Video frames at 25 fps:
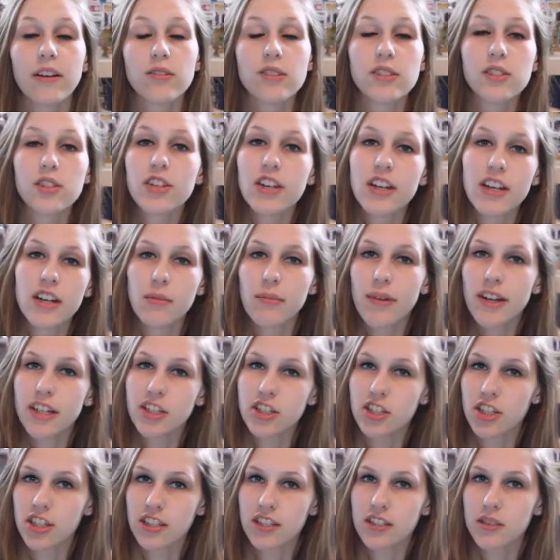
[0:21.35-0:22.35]
was created by
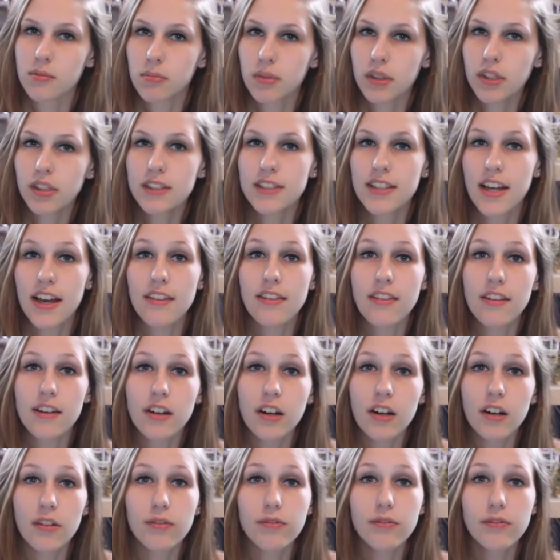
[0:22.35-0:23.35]
Jix Books and there
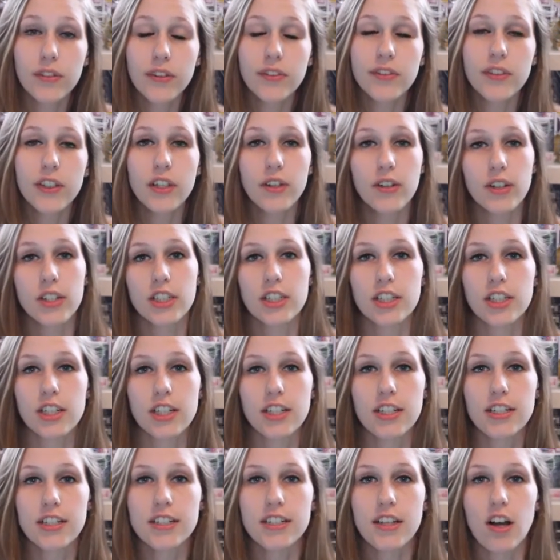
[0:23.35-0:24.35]
are 50
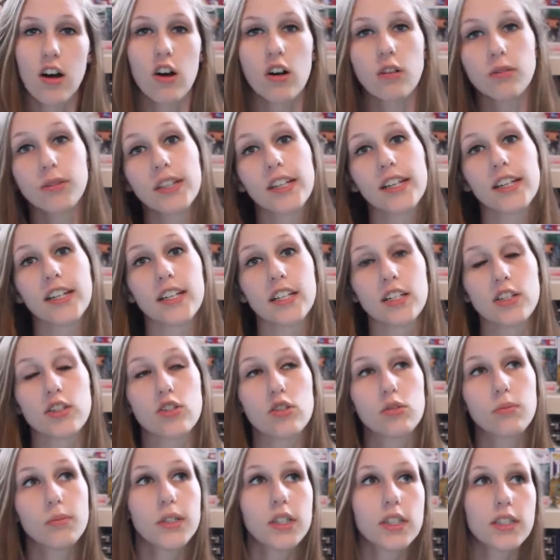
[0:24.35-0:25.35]
questions all related
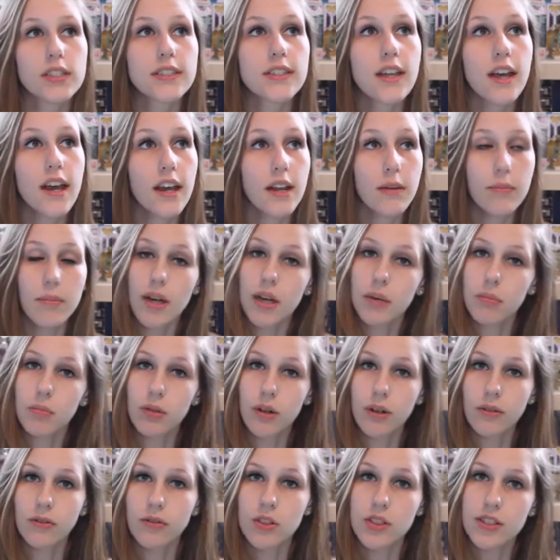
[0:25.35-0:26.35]
to books and my
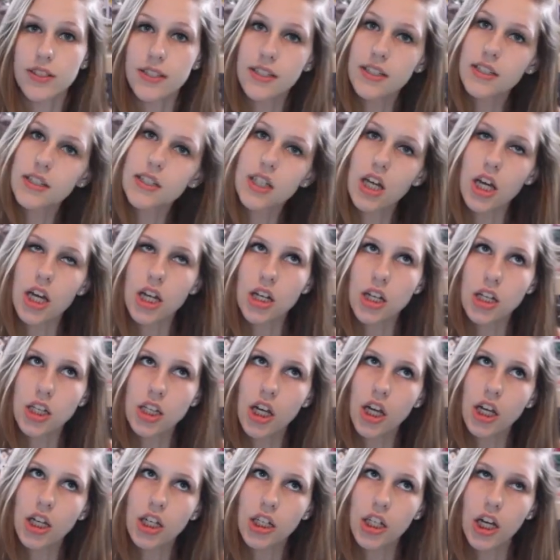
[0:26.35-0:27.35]
preferences and
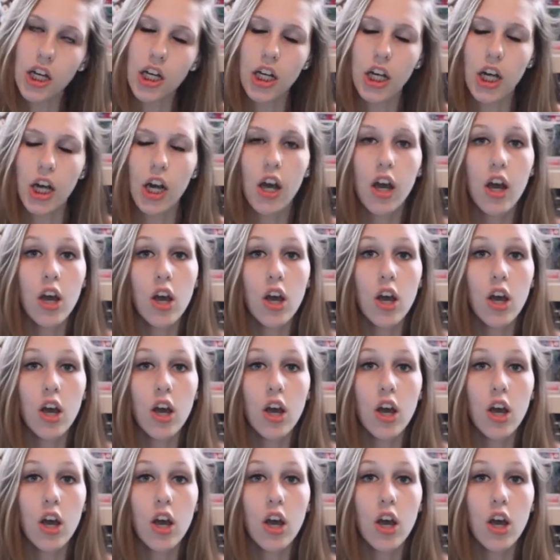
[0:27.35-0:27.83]
yada yada.